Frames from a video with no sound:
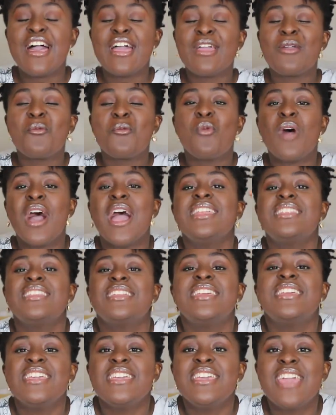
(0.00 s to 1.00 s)
Like, why
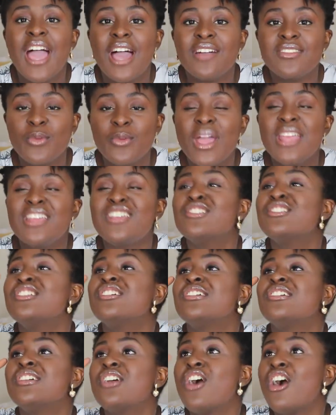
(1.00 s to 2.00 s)
did he have to? Why
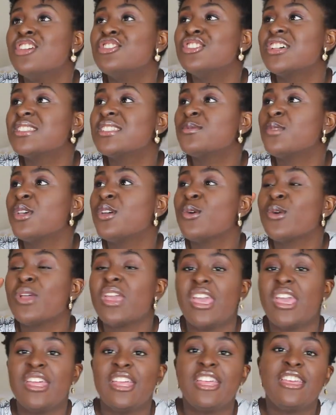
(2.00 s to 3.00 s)
couldn't God just be,
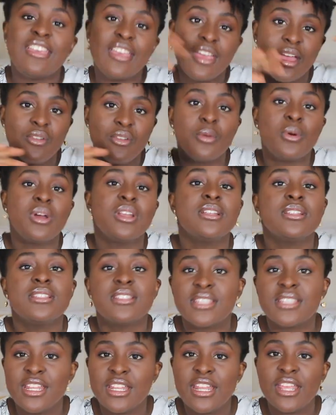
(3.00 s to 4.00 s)
okay, like, everyone is
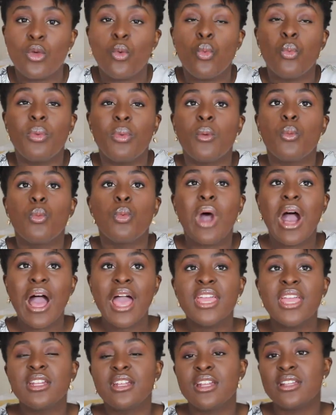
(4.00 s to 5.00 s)
sin? Like, but
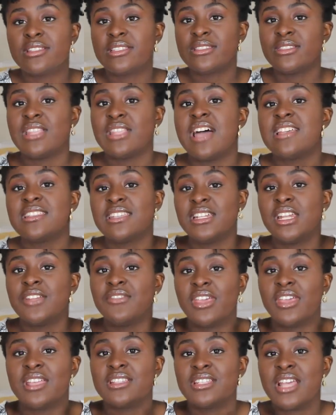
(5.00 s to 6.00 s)
why does that
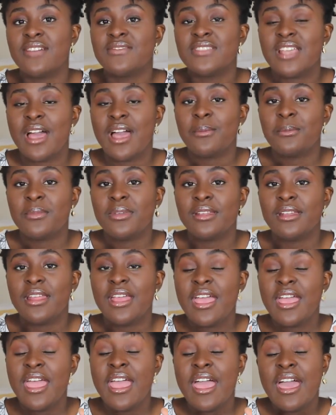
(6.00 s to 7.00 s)
significance have to happen?
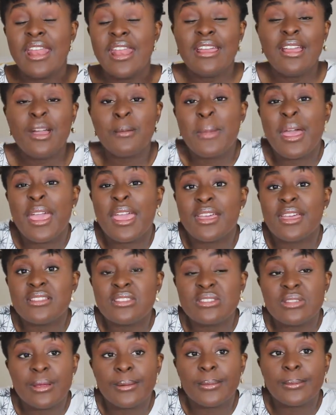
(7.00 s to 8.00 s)
And I got my
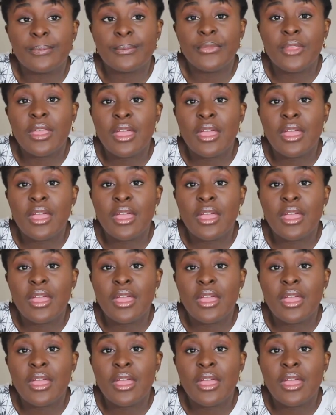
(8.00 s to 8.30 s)
answer.